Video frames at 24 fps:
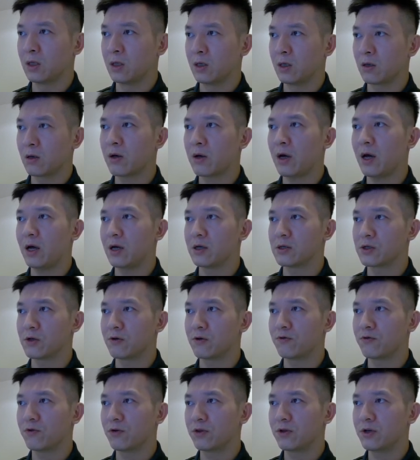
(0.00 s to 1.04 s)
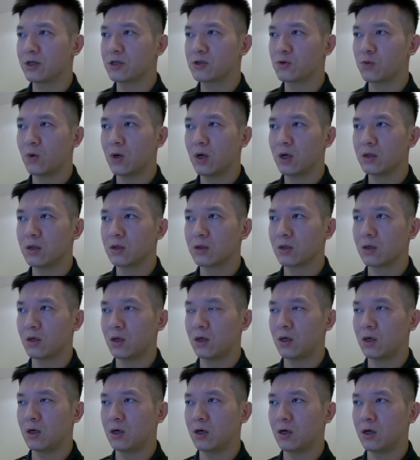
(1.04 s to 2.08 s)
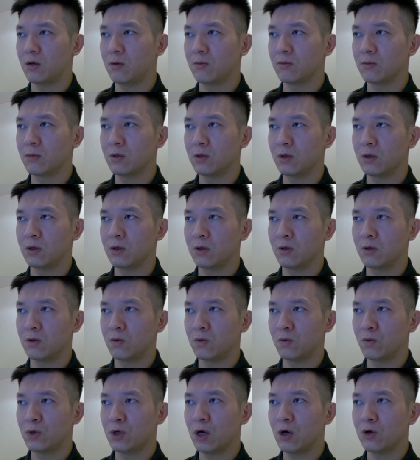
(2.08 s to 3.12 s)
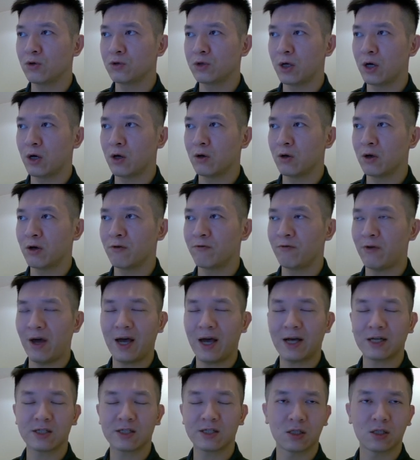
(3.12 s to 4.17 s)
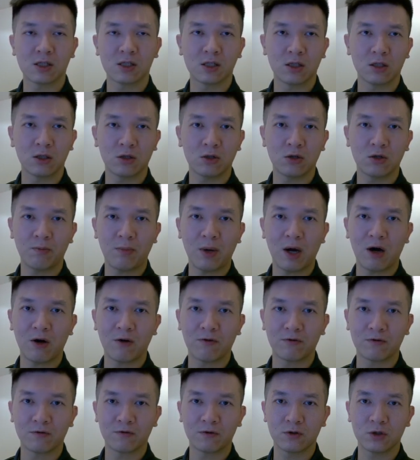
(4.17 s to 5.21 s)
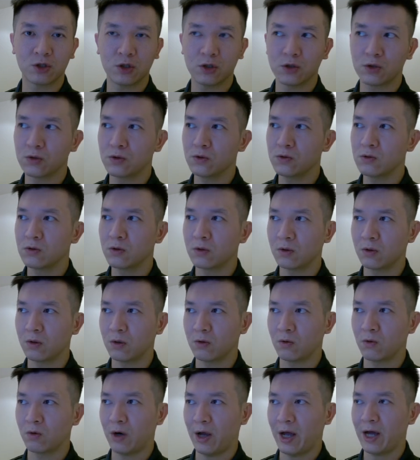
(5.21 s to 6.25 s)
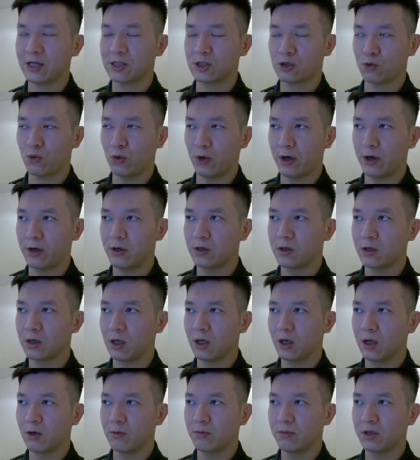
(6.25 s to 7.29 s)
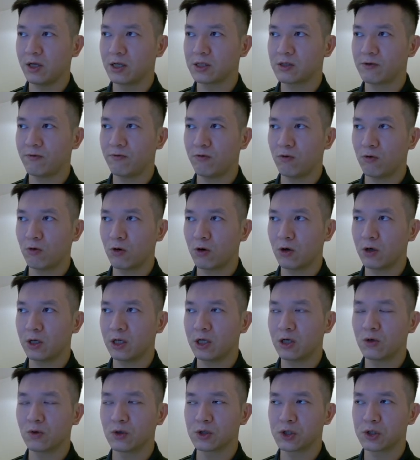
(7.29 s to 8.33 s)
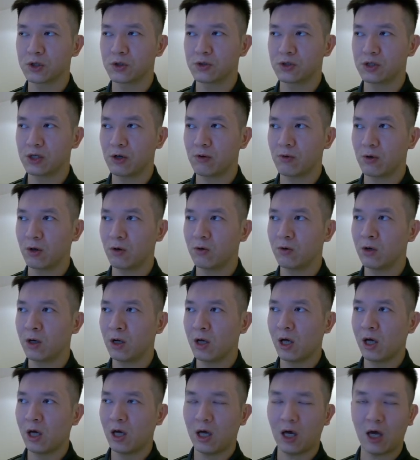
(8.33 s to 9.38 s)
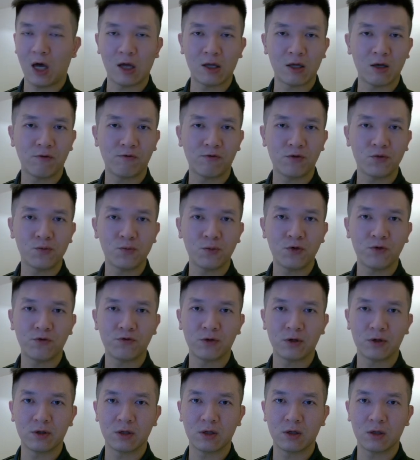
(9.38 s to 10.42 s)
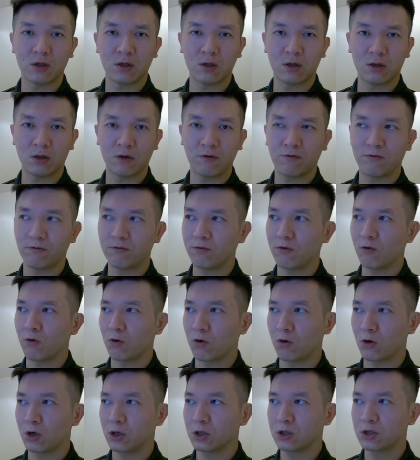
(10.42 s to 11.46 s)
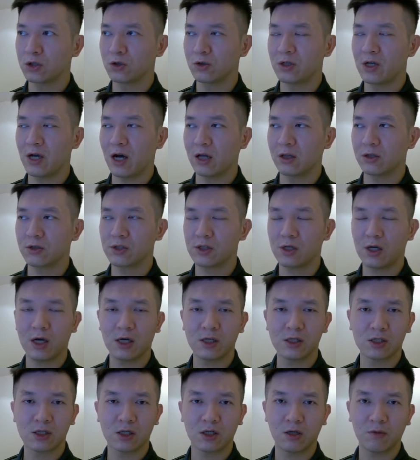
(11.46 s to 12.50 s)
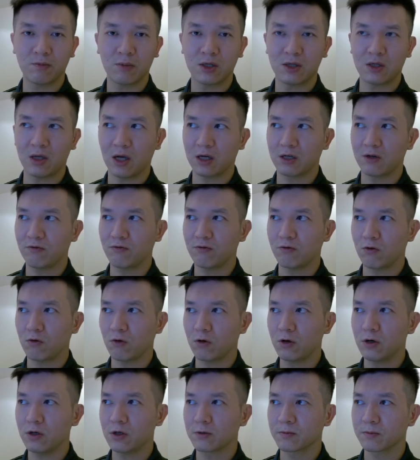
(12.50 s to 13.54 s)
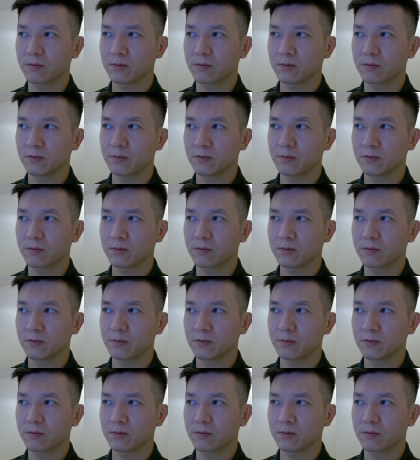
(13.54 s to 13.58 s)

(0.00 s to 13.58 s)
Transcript: Okay, so for this one, we all know if x to the power of 2 or x squared plus 4 equals to 0, and if you move the 4 to the other side, it's going to be negative 4.